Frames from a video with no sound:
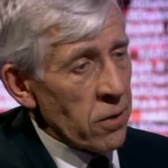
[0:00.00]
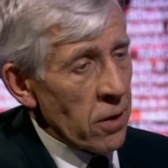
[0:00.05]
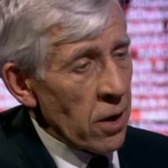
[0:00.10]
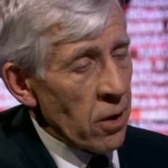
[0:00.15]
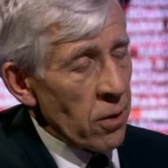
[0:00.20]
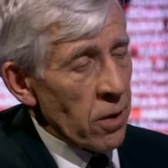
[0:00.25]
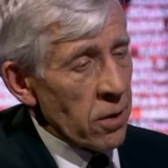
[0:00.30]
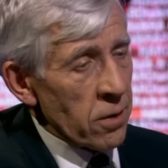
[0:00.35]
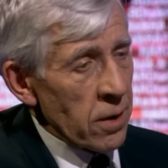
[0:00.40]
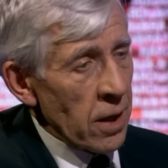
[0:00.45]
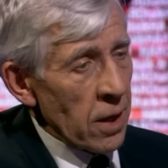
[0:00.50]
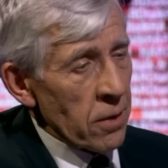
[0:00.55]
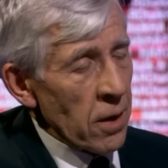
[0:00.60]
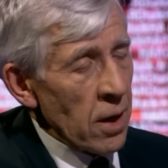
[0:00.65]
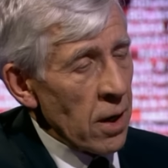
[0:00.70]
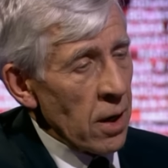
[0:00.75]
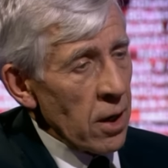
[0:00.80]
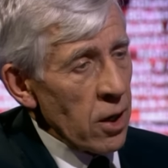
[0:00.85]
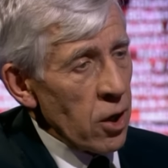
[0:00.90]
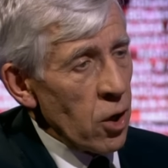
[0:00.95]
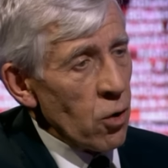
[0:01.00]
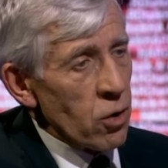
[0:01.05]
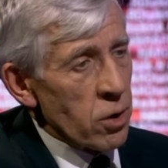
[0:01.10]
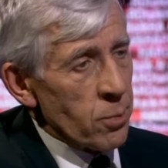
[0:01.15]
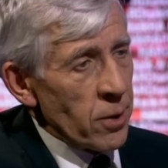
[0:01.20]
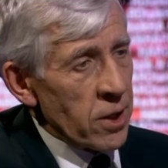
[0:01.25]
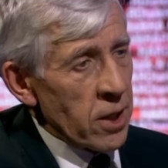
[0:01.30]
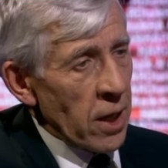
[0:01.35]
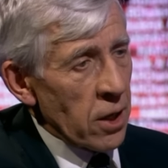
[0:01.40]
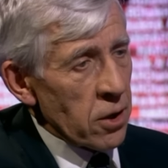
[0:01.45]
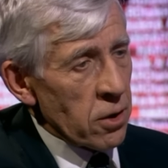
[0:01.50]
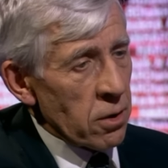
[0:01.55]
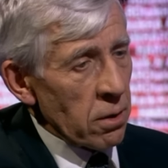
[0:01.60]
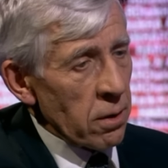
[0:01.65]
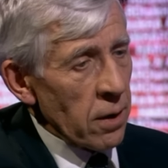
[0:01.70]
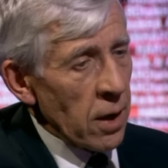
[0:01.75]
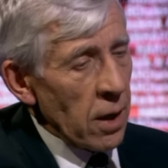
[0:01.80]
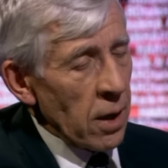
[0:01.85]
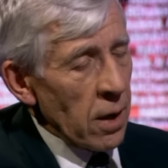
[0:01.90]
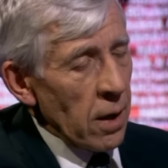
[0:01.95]
serious and has huge
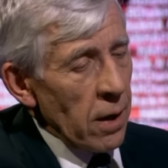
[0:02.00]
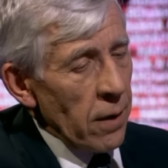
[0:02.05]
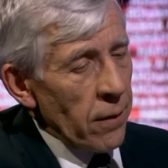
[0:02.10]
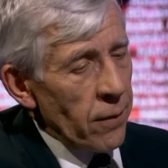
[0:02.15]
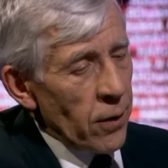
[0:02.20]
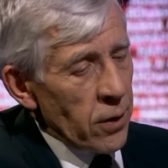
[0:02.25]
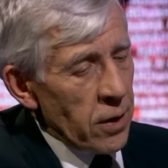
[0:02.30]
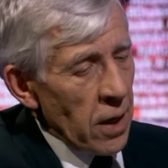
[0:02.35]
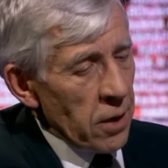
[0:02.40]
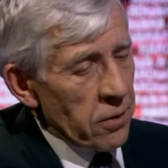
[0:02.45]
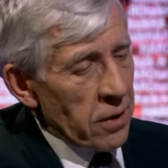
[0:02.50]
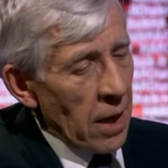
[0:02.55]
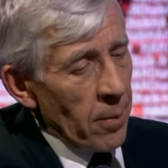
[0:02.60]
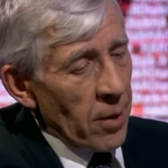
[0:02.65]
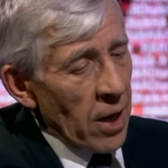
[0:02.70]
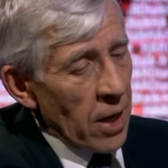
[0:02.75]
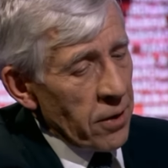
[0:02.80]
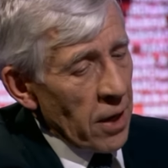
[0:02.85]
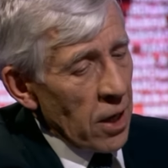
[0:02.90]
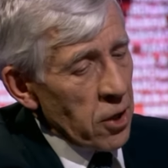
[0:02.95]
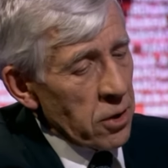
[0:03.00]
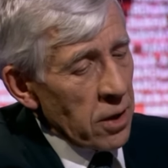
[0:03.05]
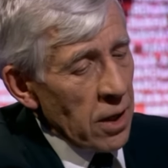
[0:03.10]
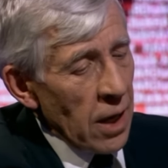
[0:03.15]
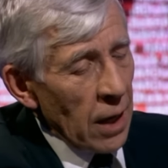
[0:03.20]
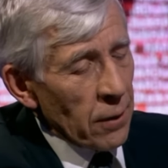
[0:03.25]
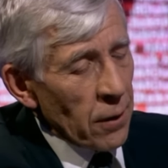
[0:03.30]
potential for destabilization.